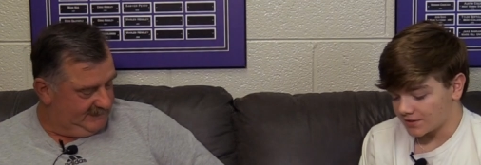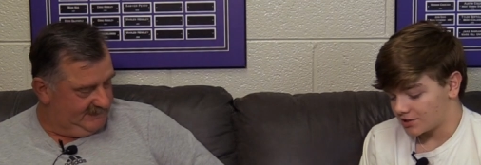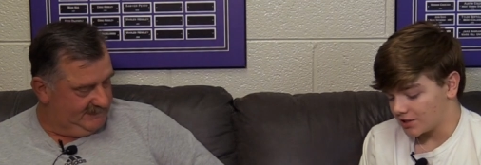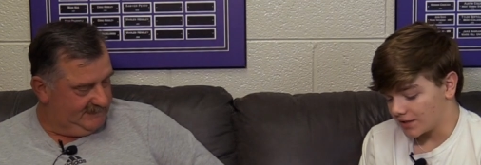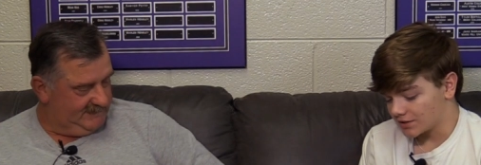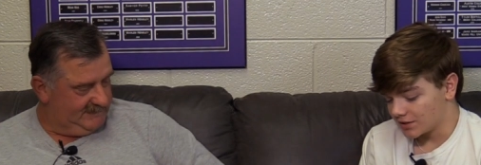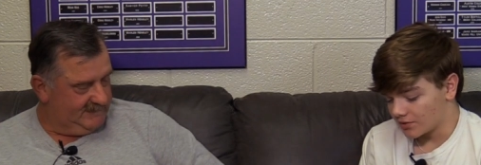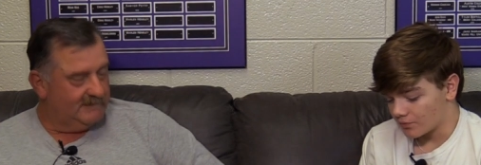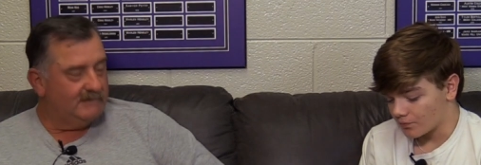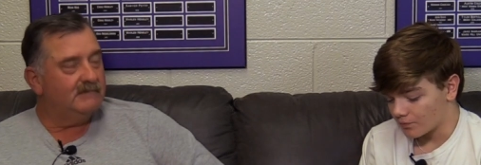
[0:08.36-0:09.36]
Speaker 1: East Jackson
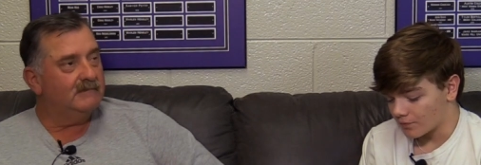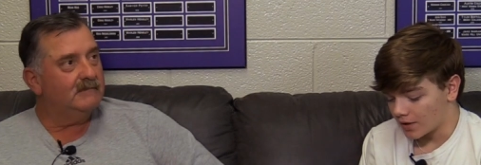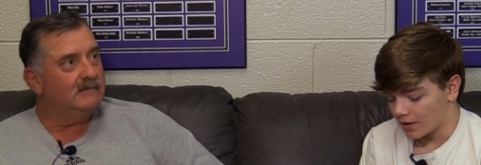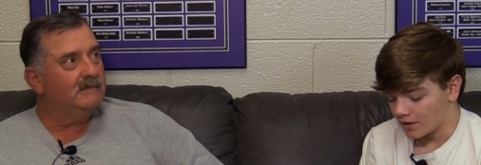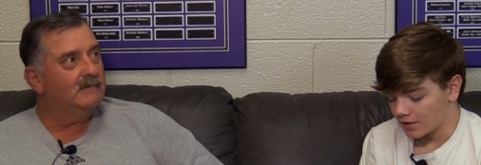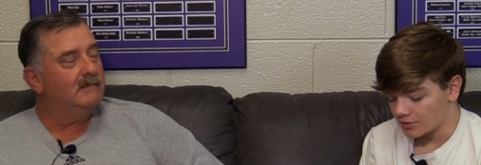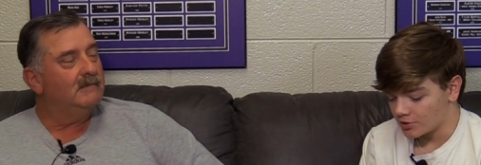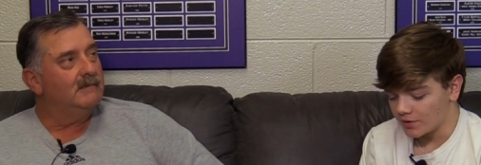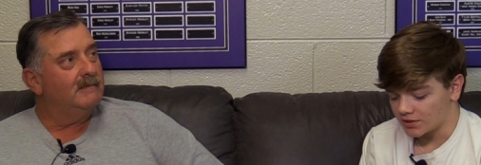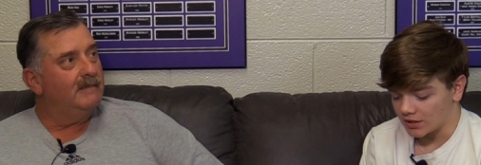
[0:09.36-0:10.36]
uh, two
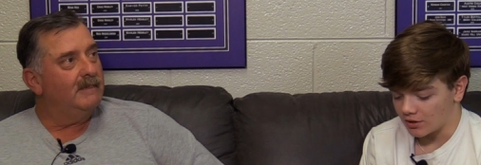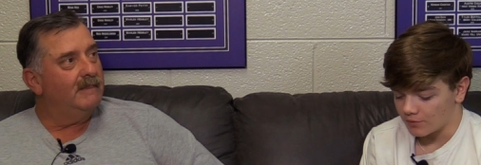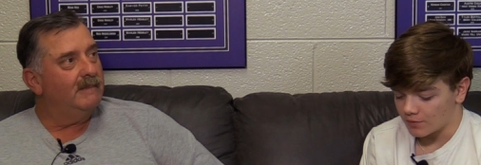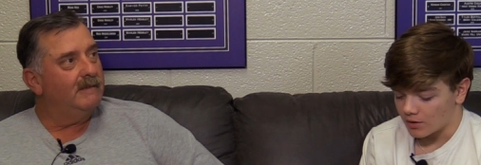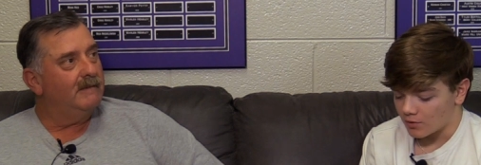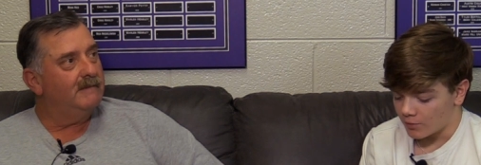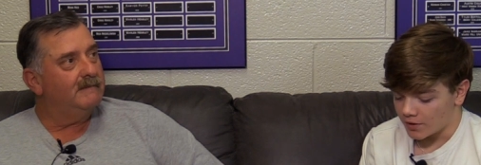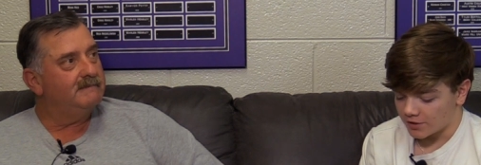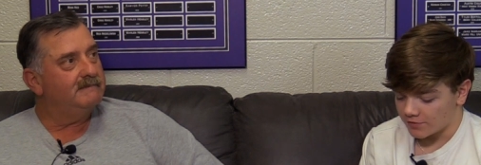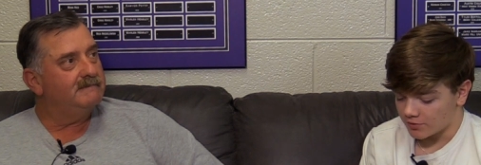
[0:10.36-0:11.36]
weeks ago, we
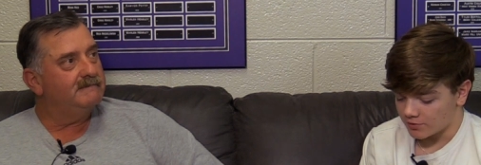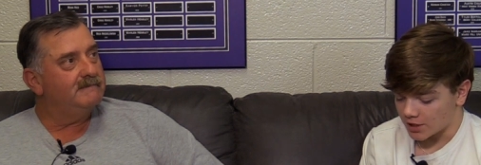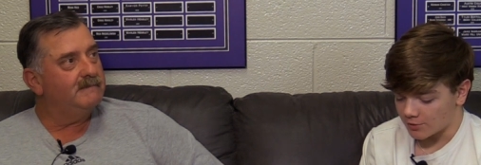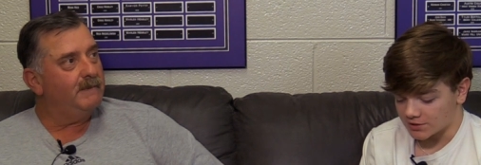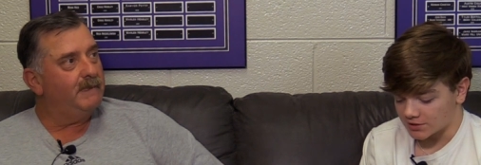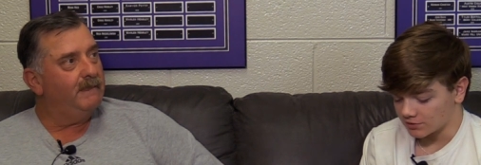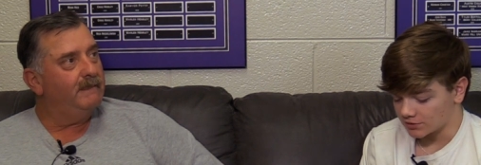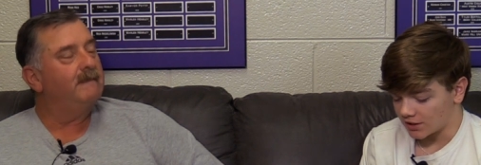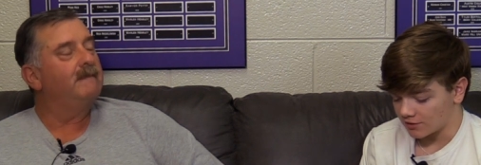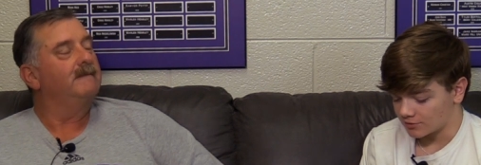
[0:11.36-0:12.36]
interviewed Kobe
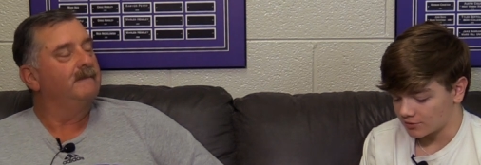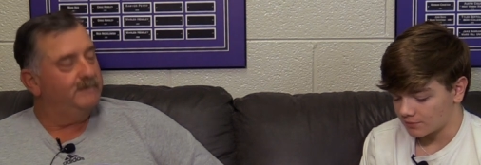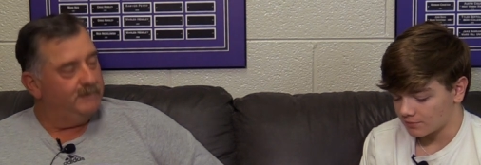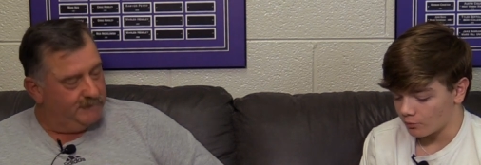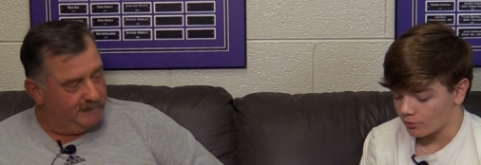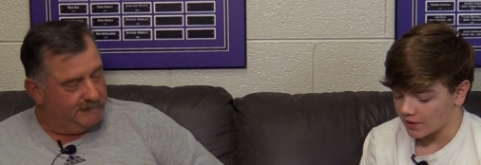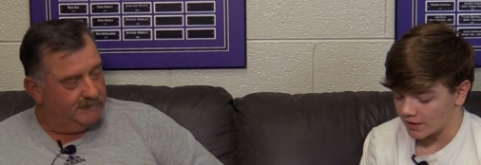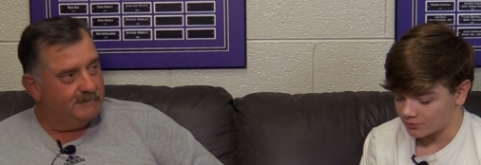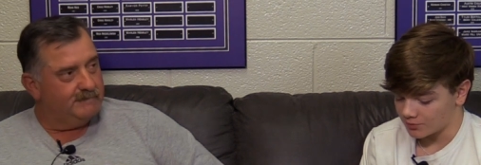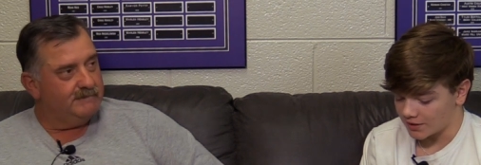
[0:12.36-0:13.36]
Stonecipher
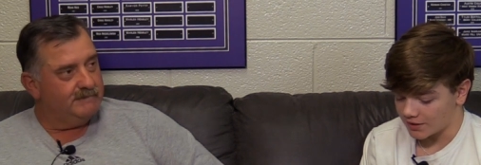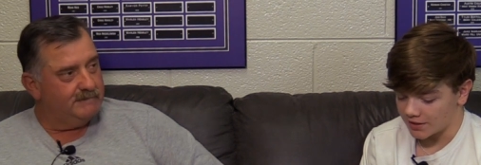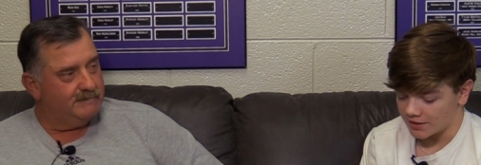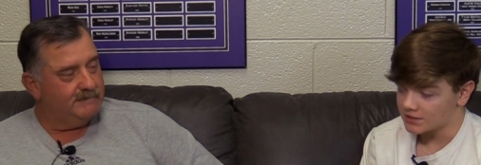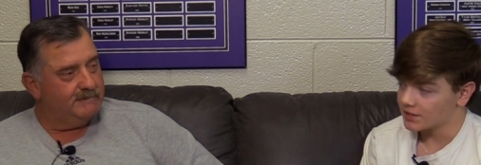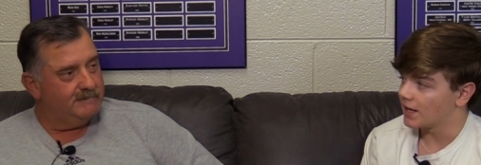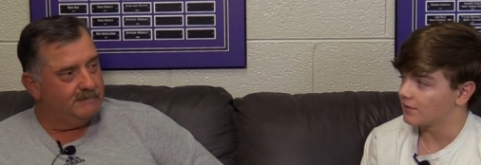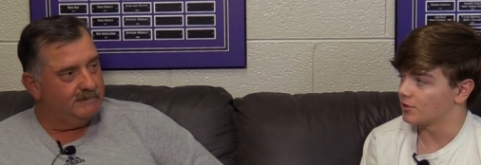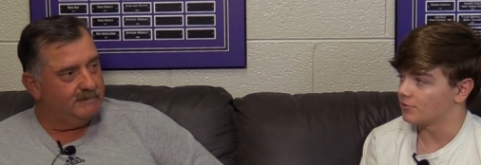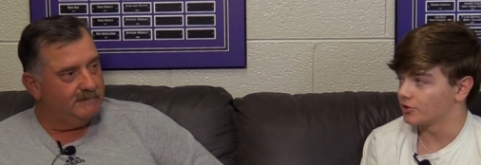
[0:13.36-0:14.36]
last week, and he said after
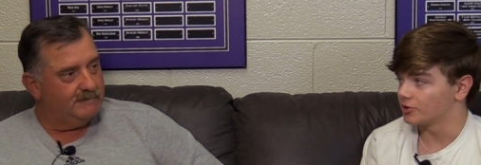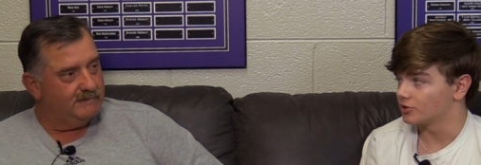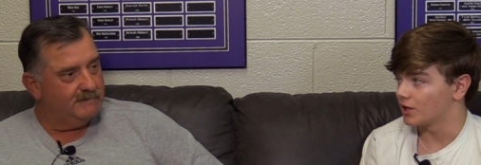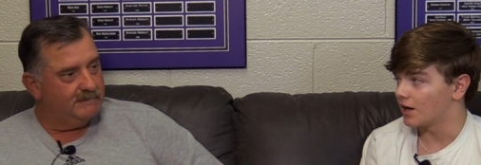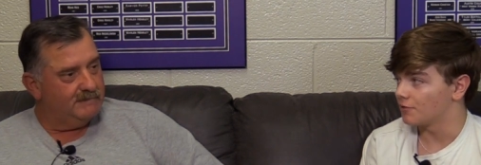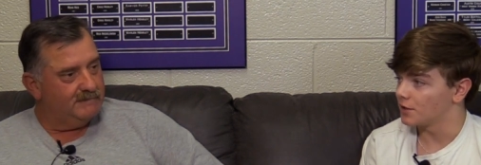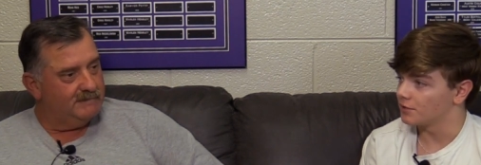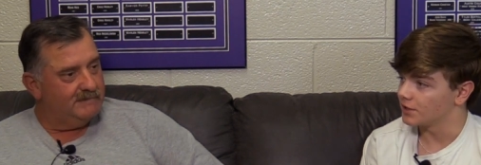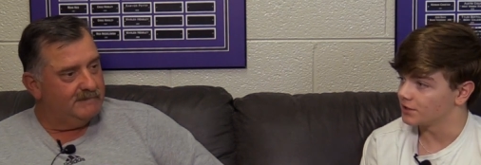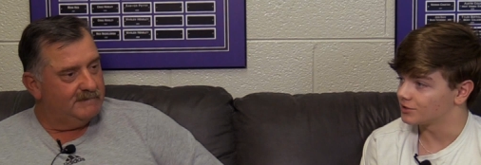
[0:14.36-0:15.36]
the first drive, whenever
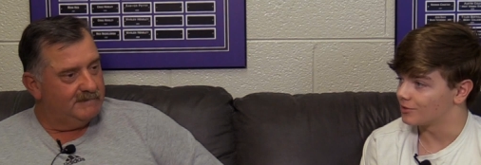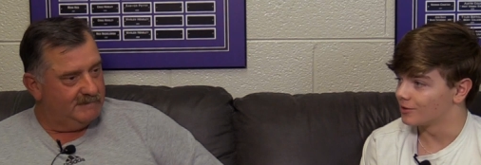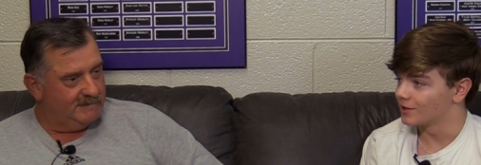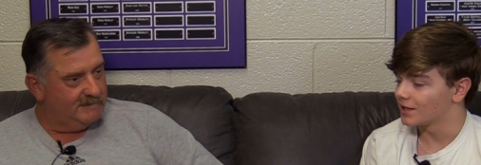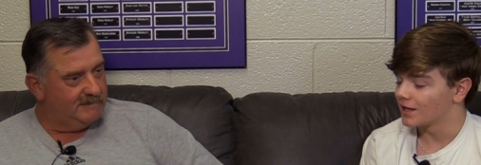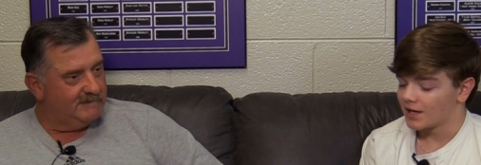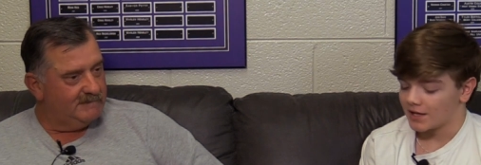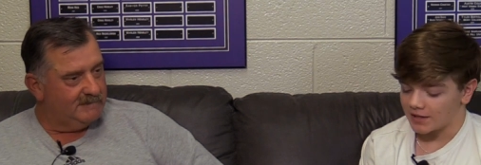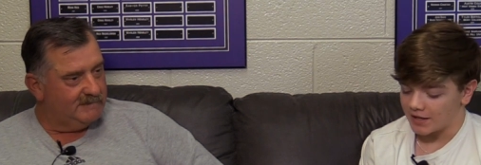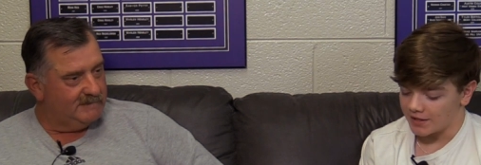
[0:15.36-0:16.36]
they scored,
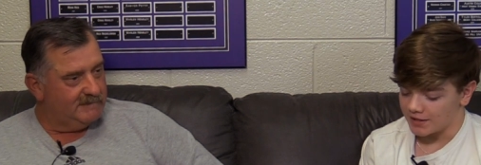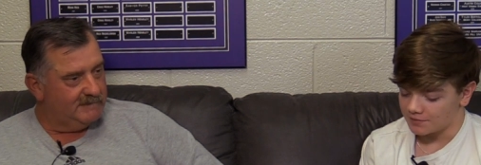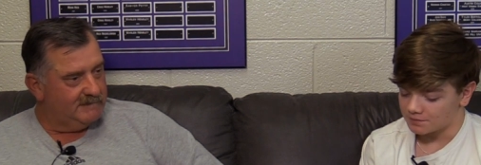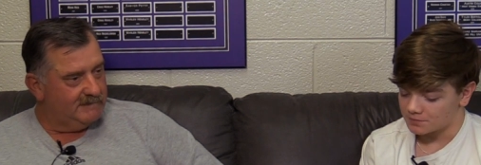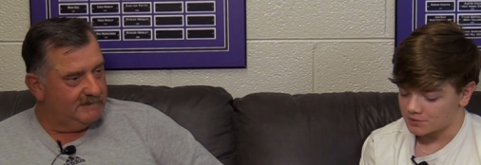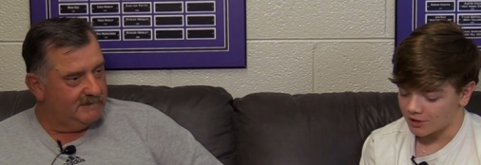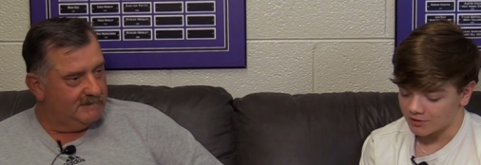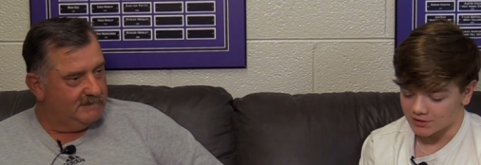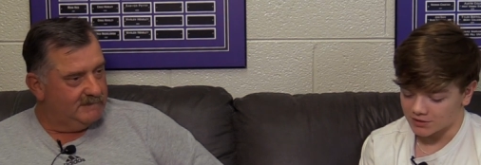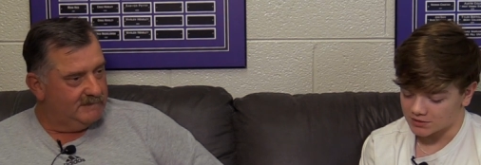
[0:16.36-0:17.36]
that he turned
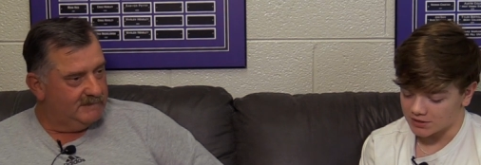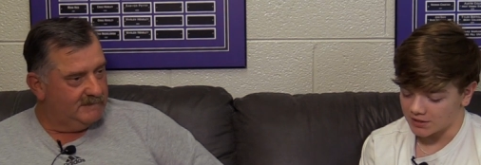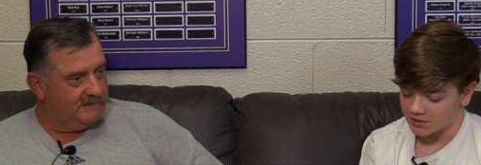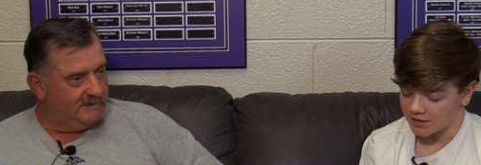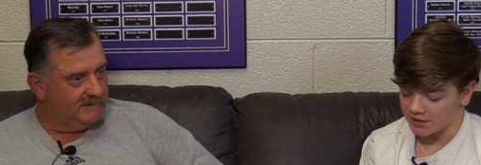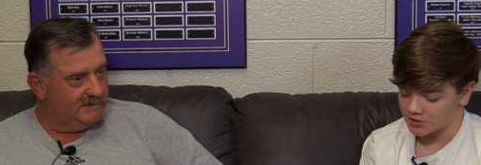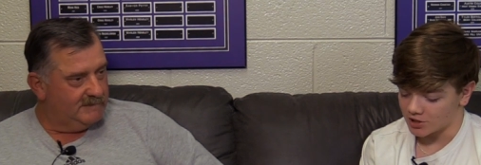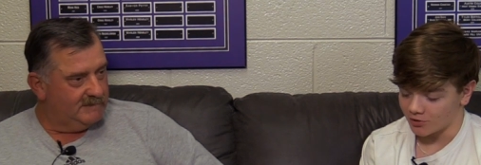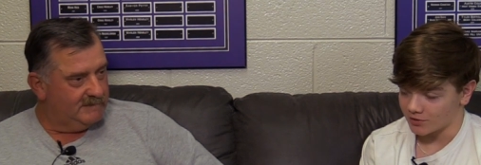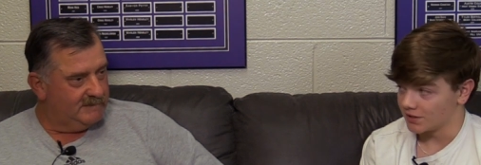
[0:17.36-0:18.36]
to Seth and they
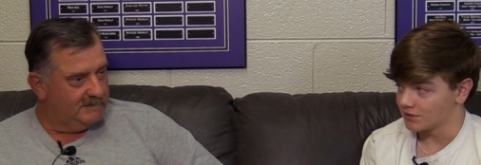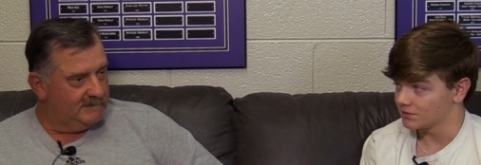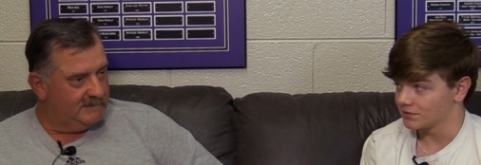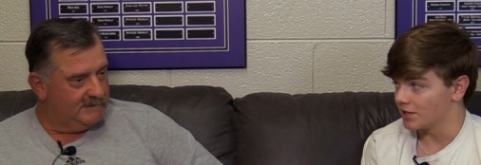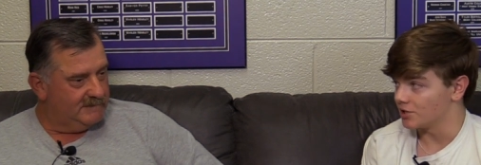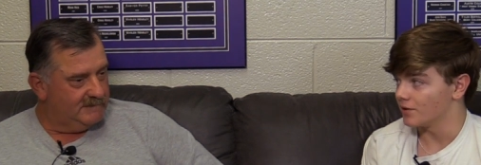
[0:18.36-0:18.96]
talked and they, they knew